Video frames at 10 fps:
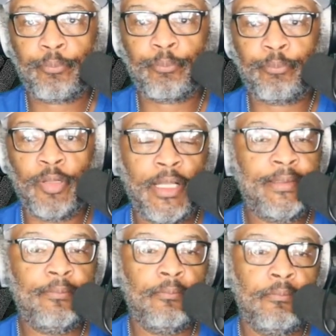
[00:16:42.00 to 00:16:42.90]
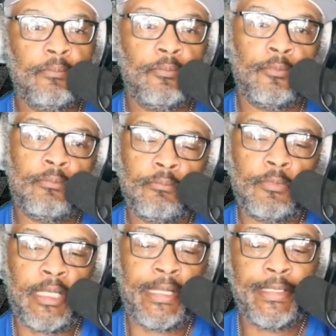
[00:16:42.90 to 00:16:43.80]
But
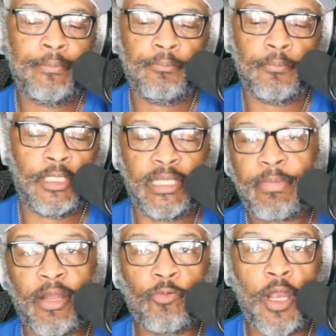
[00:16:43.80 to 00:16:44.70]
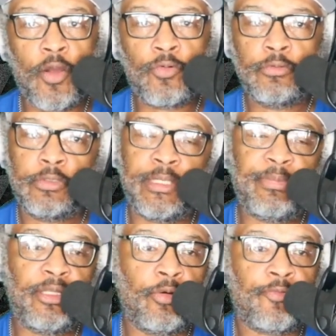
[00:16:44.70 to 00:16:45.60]
hey, am I wrong? Let me
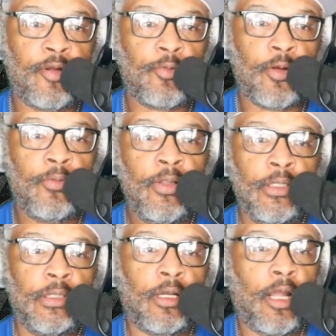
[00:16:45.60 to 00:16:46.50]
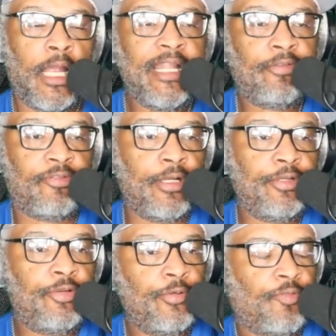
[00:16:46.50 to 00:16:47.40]
know if I'm wrong. All right, that's going to
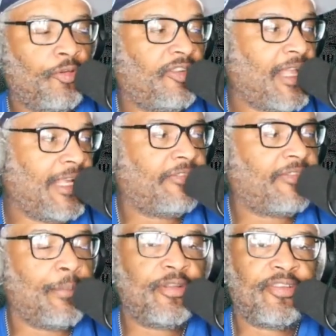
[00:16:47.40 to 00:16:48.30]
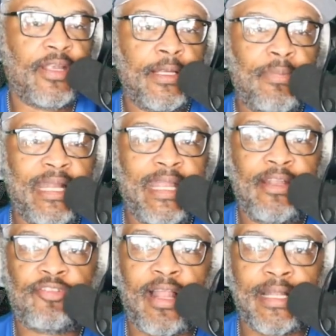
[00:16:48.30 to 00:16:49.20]
do it for tonight's commentary. My
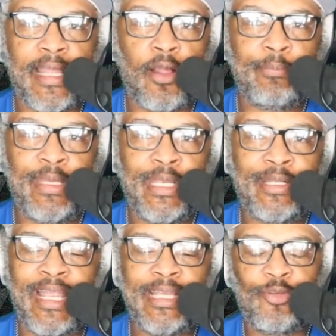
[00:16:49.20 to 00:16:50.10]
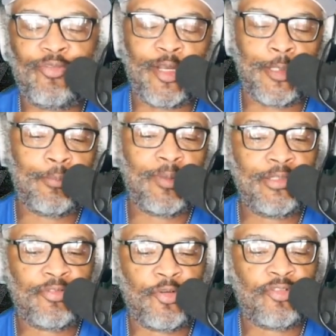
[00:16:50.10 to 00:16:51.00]
name's Lockoutmen. Thank you very
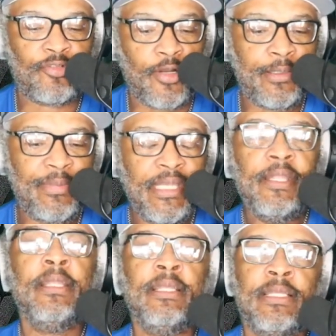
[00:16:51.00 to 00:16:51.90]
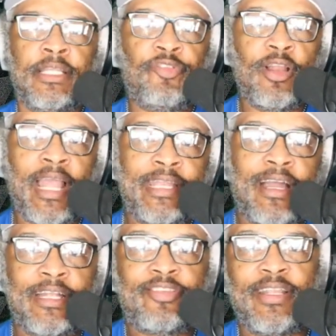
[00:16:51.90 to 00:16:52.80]
much for joining me. If you like
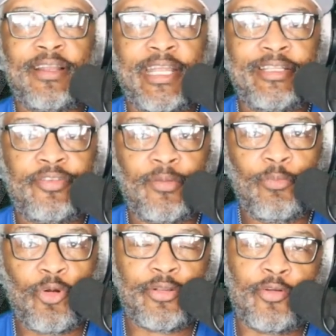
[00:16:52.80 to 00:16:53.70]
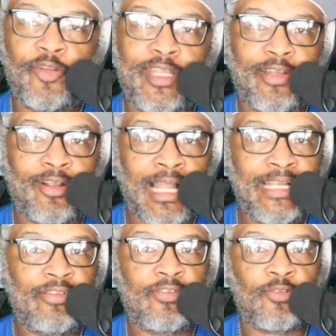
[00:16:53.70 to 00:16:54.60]
content like this and more, don't forget to
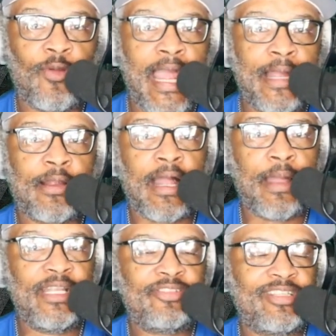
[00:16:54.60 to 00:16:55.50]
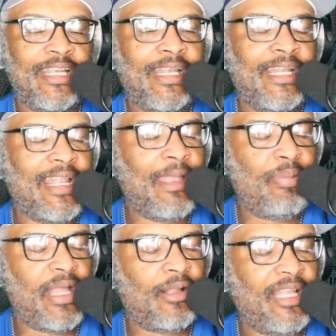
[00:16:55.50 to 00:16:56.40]
like, subscribe, comment, share, hit that
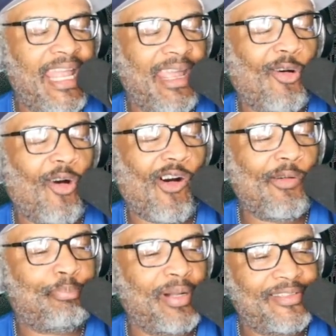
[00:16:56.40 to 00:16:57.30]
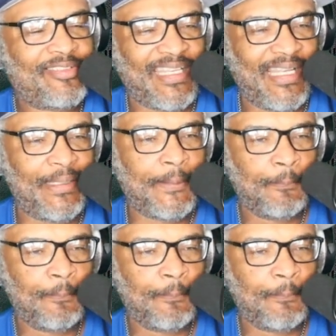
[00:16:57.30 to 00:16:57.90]
bell and that all button.